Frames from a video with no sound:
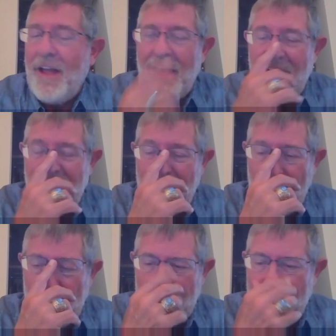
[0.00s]
And
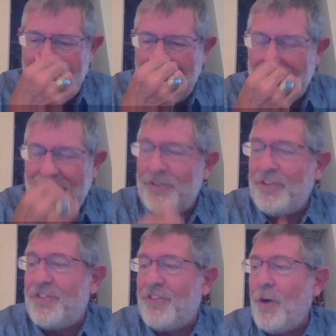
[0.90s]
I love this. This
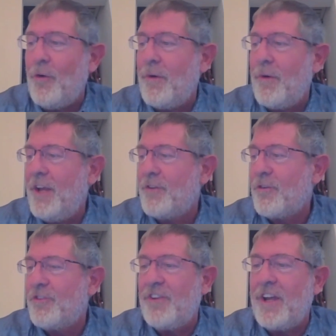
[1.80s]
is so
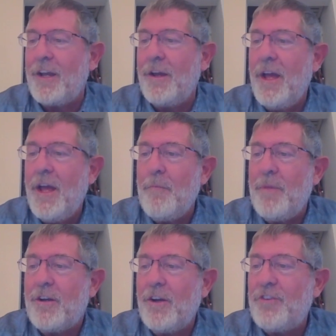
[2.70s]
interesting.
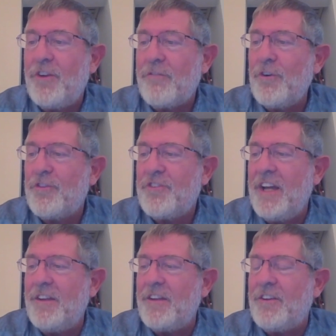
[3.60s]
Because in verse
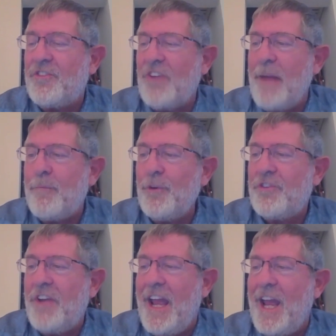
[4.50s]
10, the
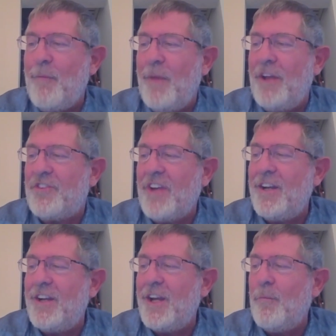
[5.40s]
disciples came and
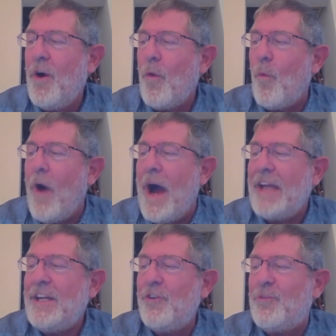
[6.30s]
said to him,
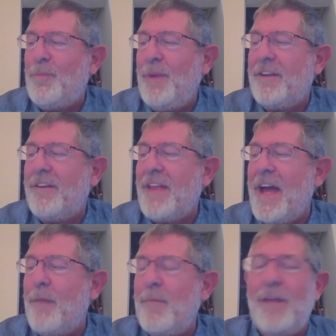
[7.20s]
why do you speak to
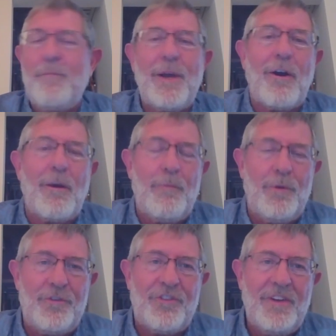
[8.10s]
them in
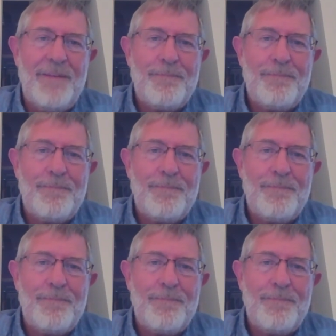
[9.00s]
parables?